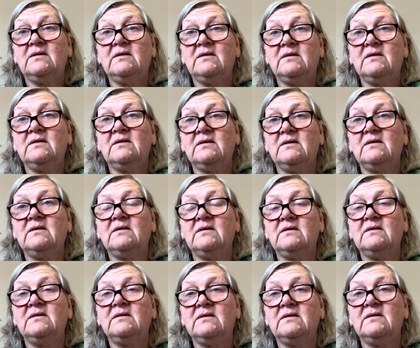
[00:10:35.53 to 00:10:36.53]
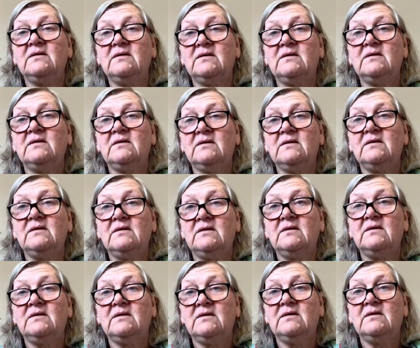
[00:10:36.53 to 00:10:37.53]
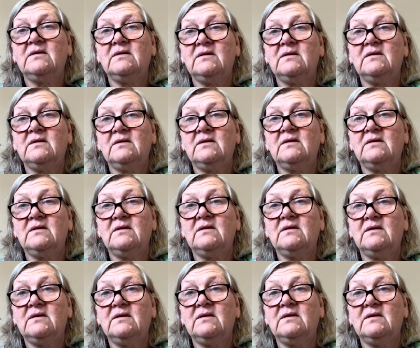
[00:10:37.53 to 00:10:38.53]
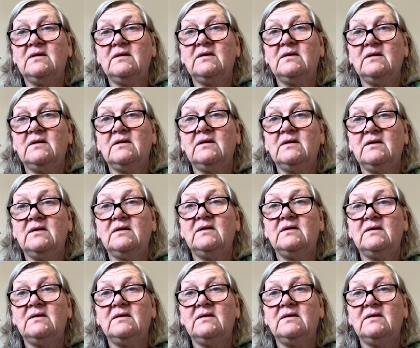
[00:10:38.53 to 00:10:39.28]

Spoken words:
[no speech]